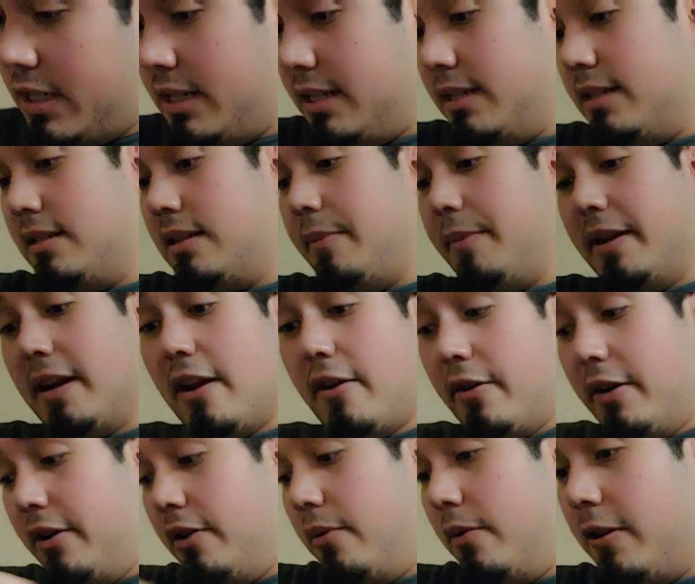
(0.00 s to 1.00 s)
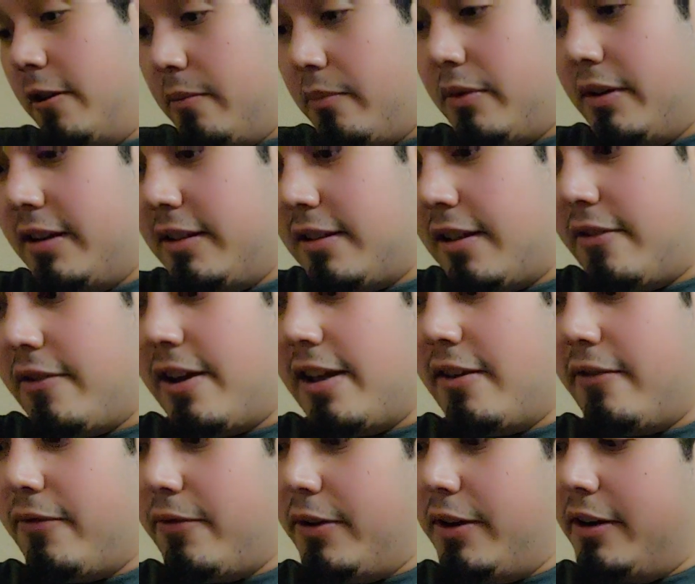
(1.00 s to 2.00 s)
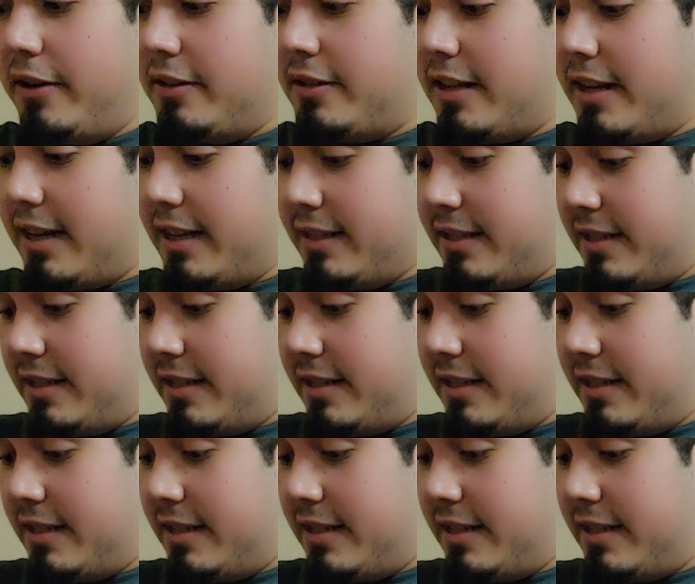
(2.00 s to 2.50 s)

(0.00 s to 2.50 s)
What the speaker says: I already know what it brings. I've had it for years, like I said.